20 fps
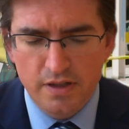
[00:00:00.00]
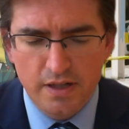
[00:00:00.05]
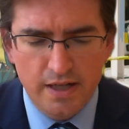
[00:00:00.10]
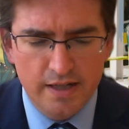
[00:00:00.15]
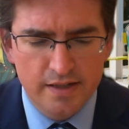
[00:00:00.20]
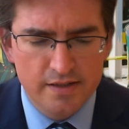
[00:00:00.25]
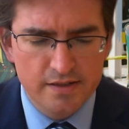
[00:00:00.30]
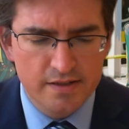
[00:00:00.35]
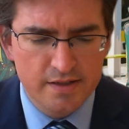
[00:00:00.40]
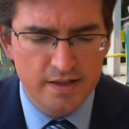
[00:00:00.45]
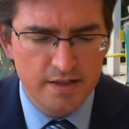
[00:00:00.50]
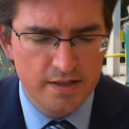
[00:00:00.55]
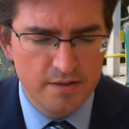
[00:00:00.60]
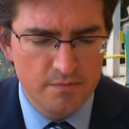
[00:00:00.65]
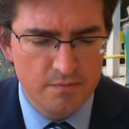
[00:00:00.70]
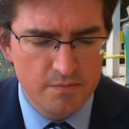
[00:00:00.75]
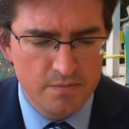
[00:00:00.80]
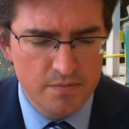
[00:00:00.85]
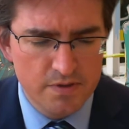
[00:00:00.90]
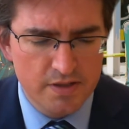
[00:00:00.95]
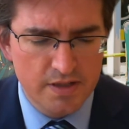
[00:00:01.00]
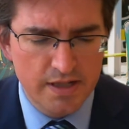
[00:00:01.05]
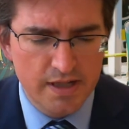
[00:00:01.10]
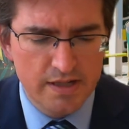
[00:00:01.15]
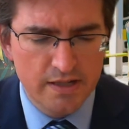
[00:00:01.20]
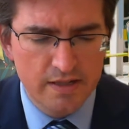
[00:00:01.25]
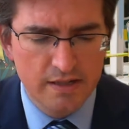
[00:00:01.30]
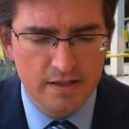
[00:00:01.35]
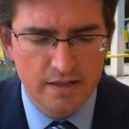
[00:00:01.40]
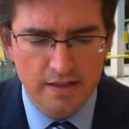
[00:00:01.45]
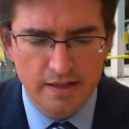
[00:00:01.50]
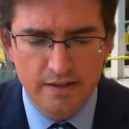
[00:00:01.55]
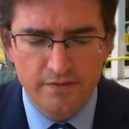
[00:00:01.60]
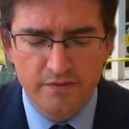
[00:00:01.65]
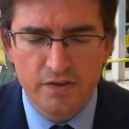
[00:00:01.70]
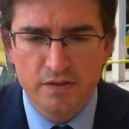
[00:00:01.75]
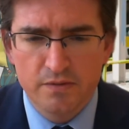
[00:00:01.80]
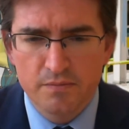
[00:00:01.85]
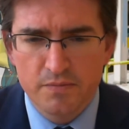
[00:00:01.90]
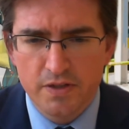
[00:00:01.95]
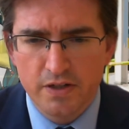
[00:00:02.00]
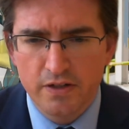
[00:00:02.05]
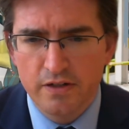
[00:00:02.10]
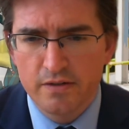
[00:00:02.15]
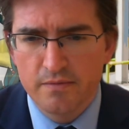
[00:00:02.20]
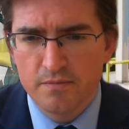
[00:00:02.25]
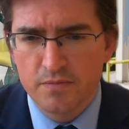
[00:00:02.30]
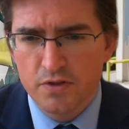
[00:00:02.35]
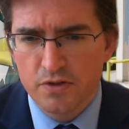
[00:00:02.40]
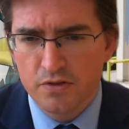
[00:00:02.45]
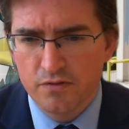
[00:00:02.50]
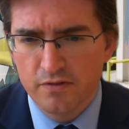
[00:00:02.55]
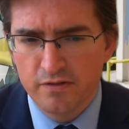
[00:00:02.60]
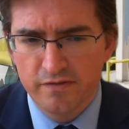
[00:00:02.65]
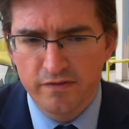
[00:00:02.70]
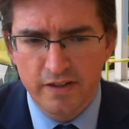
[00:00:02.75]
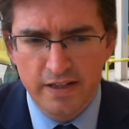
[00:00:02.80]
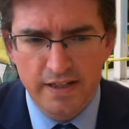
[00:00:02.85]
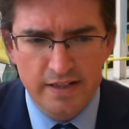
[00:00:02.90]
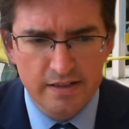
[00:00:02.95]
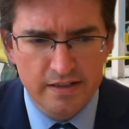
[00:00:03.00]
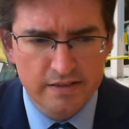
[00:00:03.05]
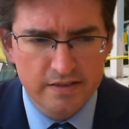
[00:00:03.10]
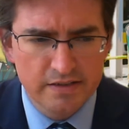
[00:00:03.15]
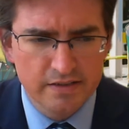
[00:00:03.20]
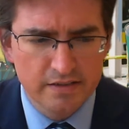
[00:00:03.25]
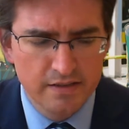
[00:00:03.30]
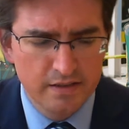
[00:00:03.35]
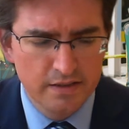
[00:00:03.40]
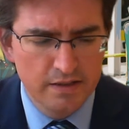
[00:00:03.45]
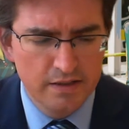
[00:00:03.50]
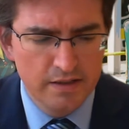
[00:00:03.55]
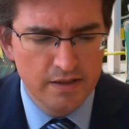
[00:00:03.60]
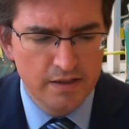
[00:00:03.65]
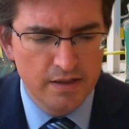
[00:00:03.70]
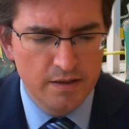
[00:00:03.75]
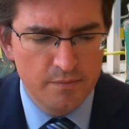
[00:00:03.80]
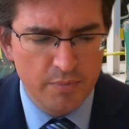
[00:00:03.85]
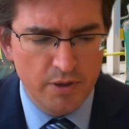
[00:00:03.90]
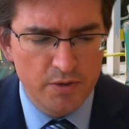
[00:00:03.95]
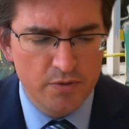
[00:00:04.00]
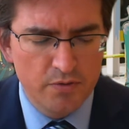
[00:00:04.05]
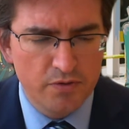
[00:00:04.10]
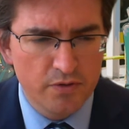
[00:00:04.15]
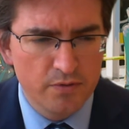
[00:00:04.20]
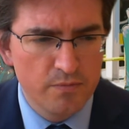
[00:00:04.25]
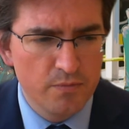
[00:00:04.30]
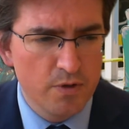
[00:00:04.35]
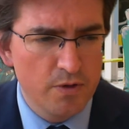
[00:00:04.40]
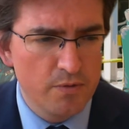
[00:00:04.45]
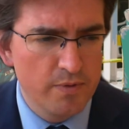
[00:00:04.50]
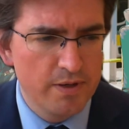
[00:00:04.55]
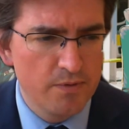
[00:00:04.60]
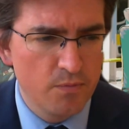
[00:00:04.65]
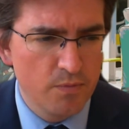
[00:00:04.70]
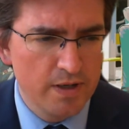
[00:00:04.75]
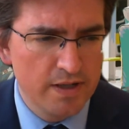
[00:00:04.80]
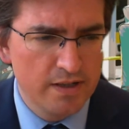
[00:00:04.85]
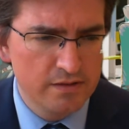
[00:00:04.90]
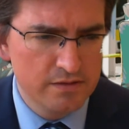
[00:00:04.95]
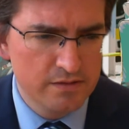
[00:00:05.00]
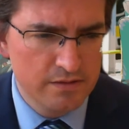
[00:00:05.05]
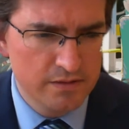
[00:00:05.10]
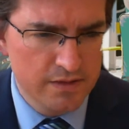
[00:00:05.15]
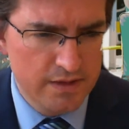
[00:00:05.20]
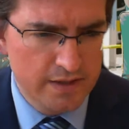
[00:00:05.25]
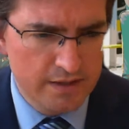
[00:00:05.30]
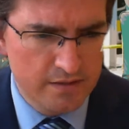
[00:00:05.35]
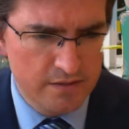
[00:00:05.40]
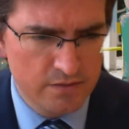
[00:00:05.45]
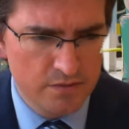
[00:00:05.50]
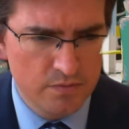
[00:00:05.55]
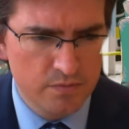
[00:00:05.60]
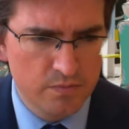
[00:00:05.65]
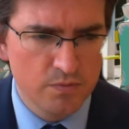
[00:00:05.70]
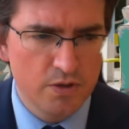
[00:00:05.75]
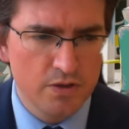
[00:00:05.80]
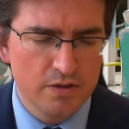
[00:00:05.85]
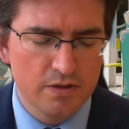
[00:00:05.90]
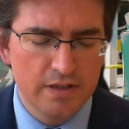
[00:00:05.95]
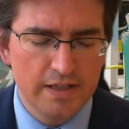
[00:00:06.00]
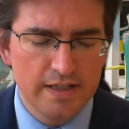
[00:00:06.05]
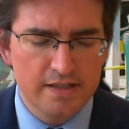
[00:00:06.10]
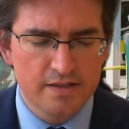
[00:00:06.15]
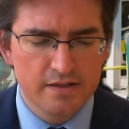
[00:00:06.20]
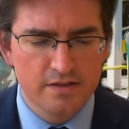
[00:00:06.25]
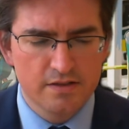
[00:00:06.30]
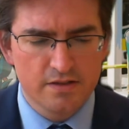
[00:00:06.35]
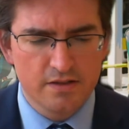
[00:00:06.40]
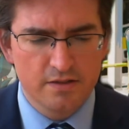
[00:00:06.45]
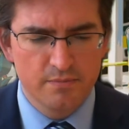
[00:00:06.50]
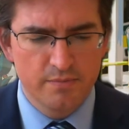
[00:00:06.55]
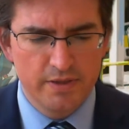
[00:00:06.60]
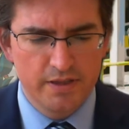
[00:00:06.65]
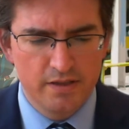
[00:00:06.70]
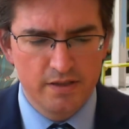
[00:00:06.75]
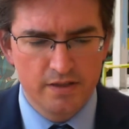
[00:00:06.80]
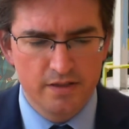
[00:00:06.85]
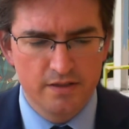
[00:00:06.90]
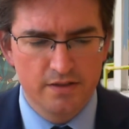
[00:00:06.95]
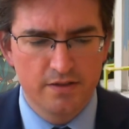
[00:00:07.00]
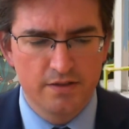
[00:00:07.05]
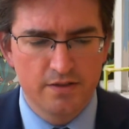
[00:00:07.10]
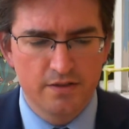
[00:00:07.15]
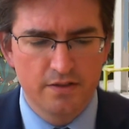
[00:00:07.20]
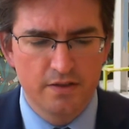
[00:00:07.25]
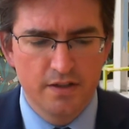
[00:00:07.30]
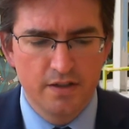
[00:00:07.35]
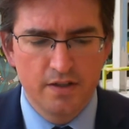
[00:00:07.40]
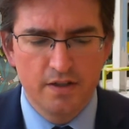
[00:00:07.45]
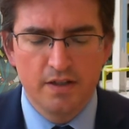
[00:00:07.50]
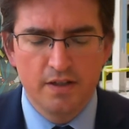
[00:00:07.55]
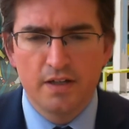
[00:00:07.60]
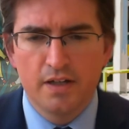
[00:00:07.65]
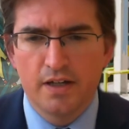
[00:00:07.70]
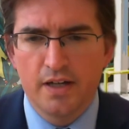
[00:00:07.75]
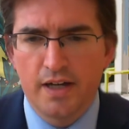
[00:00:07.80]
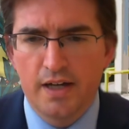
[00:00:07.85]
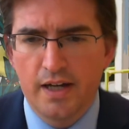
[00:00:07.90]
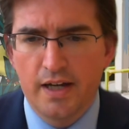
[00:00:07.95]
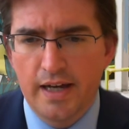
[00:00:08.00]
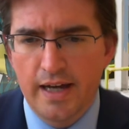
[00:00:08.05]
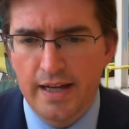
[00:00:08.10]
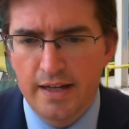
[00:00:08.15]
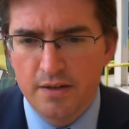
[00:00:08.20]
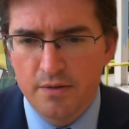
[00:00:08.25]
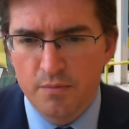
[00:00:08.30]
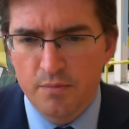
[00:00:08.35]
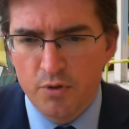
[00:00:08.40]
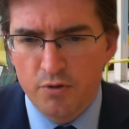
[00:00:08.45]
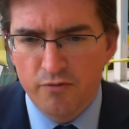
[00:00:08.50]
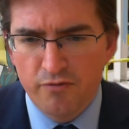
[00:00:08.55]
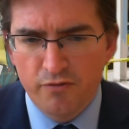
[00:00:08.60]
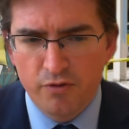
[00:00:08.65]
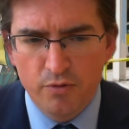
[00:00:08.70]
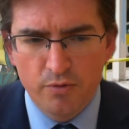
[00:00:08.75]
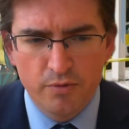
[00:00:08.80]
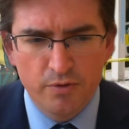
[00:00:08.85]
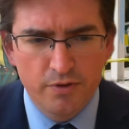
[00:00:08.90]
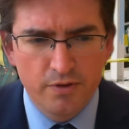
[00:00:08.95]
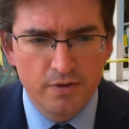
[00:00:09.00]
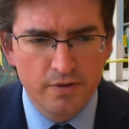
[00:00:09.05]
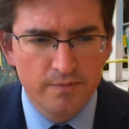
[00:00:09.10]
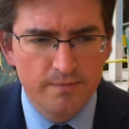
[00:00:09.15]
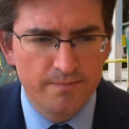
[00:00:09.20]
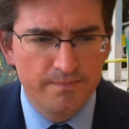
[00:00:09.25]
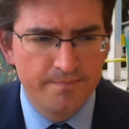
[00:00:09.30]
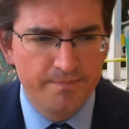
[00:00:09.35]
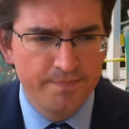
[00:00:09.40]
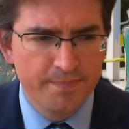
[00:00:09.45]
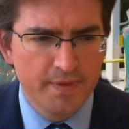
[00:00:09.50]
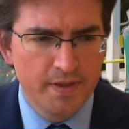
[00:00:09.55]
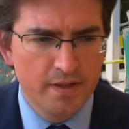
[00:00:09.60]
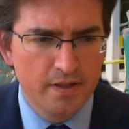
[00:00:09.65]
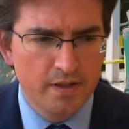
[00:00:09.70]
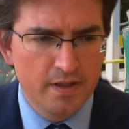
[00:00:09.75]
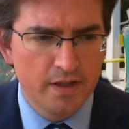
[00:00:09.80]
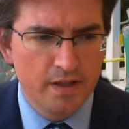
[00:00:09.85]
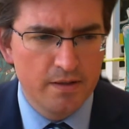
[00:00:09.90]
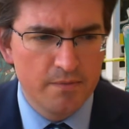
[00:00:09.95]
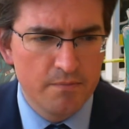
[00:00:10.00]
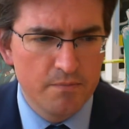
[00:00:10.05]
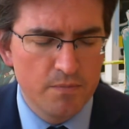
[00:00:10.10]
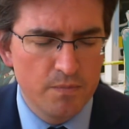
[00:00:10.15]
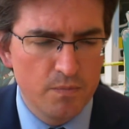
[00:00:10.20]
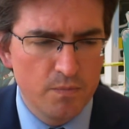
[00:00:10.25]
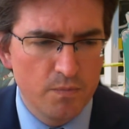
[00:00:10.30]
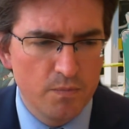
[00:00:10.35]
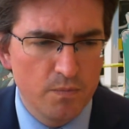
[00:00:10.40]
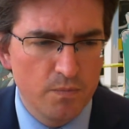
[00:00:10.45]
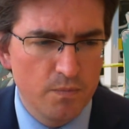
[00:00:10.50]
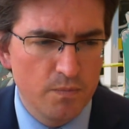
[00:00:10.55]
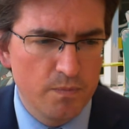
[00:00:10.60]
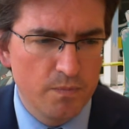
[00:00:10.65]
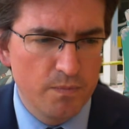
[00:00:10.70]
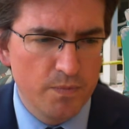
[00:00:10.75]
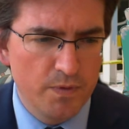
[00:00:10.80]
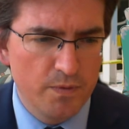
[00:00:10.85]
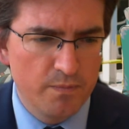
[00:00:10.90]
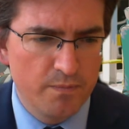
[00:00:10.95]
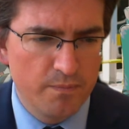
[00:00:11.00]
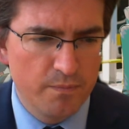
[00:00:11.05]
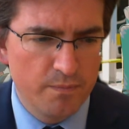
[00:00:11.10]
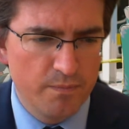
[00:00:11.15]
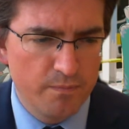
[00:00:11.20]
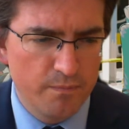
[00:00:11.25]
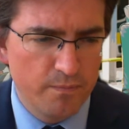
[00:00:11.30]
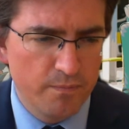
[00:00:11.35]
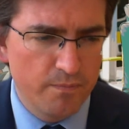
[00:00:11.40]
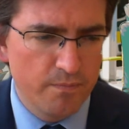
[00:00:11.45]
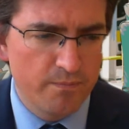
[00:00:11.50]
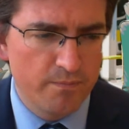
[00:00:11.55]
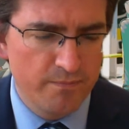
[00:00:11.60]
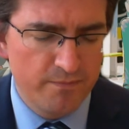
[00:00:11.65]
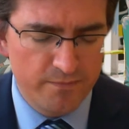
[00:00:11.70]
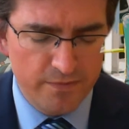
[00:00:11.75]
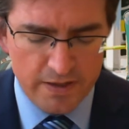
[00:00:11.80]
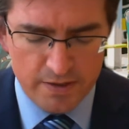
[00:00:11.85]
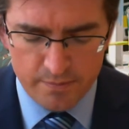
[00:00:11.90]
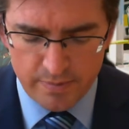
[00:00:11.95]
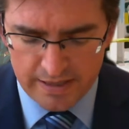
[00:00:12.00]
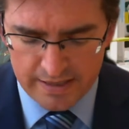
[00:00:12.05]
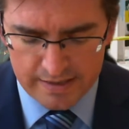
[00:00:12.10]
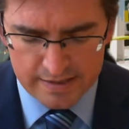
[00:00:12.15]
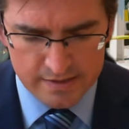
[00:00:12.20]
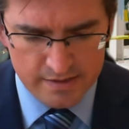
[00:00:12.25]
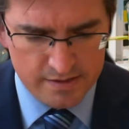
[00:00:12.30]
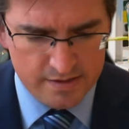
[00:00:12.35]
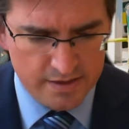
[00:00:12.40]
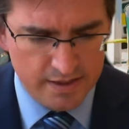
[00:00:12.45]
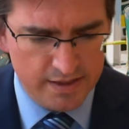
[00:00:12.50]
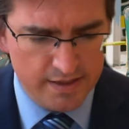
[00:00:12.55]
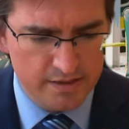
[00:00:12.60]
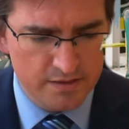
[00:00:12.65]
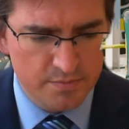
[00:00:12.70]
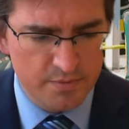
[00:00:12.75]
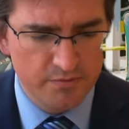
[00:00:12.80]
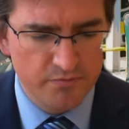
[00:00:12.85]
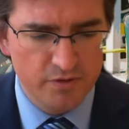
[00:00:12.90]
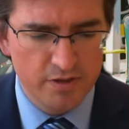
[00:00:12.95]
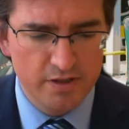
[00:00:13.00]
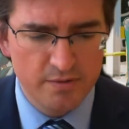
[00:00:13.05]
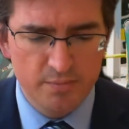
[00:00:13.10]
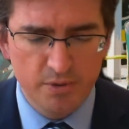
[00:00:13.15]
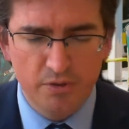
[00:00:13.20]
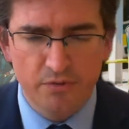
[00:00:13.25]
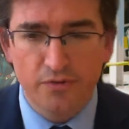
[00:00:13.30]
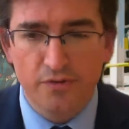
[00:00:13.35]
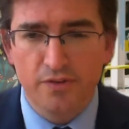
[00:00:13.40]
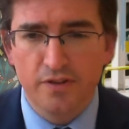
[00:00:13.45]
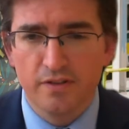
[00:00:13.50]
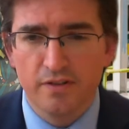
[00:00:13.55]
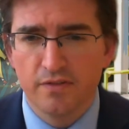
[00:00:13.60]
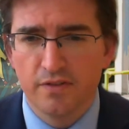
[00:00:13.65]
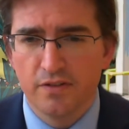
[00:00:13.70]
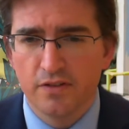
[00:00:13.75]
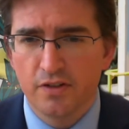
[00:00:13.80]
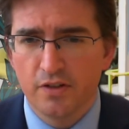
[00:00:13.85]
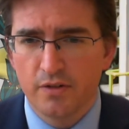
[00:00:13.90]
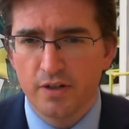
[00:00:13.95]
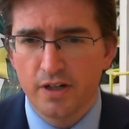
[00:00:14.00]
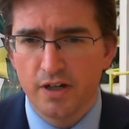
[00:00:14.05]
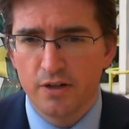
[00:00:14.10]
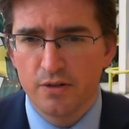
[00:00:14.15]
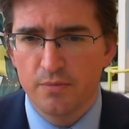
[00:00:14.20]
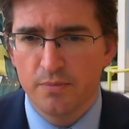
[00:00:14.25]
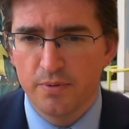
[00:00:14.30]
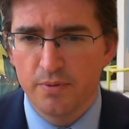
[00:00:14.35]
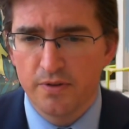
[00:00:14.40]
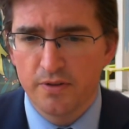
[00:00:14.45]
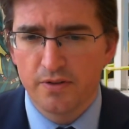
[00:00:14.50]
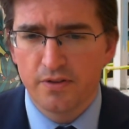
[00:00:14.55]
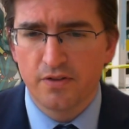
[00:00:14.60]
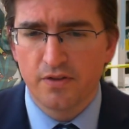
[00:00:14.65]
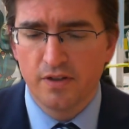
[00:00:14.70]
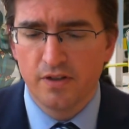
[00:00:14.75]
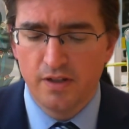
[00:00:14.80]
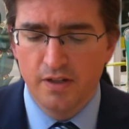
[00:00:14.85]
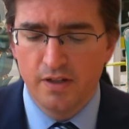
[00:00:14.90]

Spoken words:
and teams and giving them time to reflect both on what went well and what lessons can be learnt and move forward. The feedback, as I say, has been really positive, and so I hope that